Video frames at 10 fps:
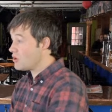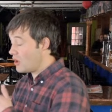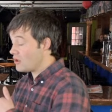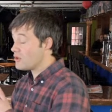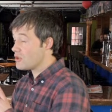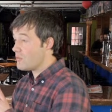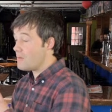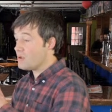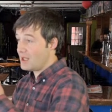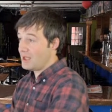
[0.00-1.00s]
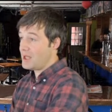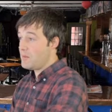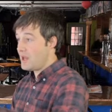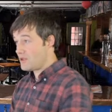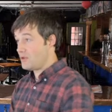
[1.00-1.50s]
not just me, but the lay
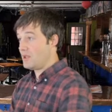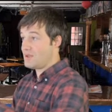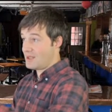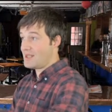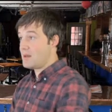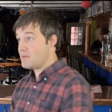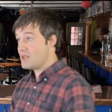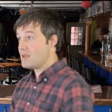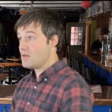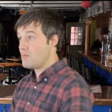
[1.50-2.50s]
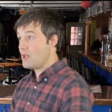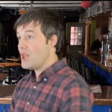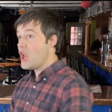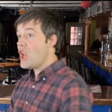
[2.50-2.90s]
person who lives in the same city as me